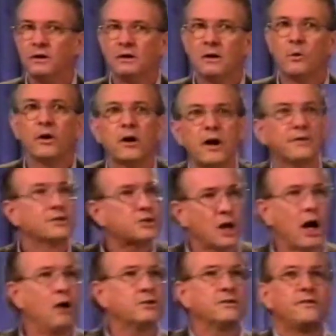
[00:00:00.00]
We are the
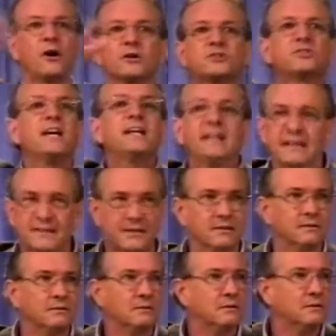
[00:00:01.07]
salt of our cities.
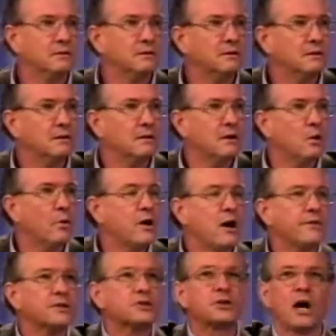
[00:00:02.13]
We are
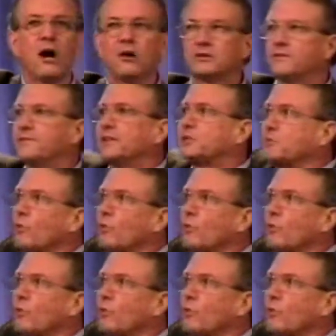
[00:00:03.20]
the salt of this,